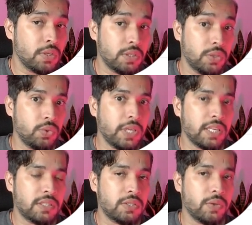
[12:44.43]
do
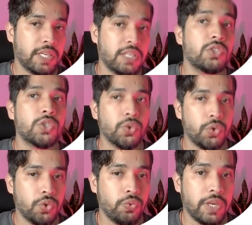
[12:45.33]
that so I can show
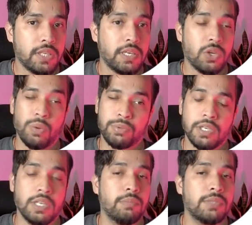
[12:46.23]
you where that option
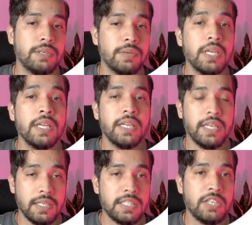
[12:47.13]
comes in
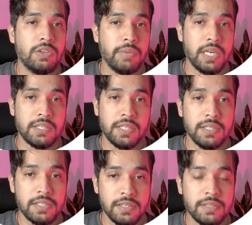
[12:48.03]
SQL Managed
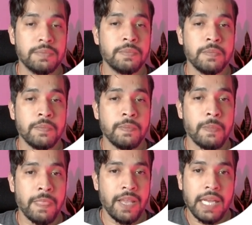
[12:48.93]
Instance.
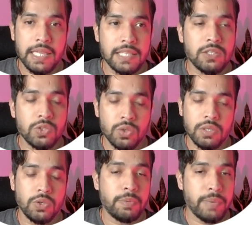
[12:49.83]
And that's also a
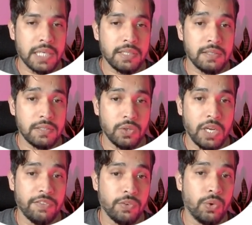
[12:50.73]
good practice to
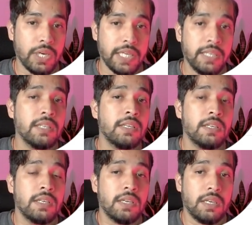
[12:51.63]
have only
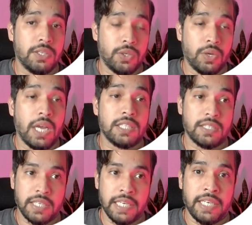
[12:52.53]

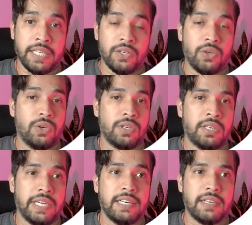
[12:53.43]
Azure AD or
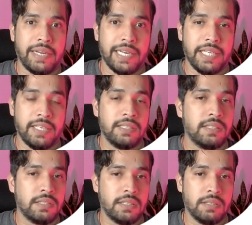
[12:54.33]
Entra ID
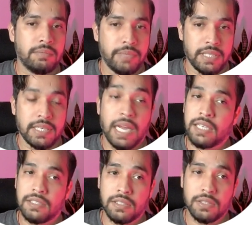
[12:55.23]
based
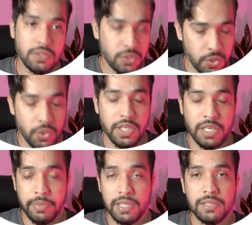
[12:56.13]
access to your
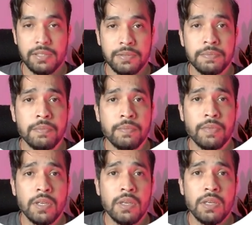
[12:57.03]
databases.
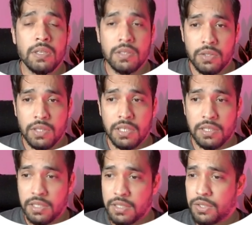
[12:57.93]
So that
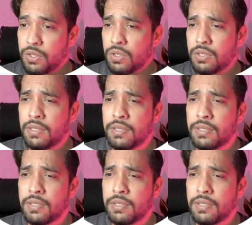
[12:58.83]
is good.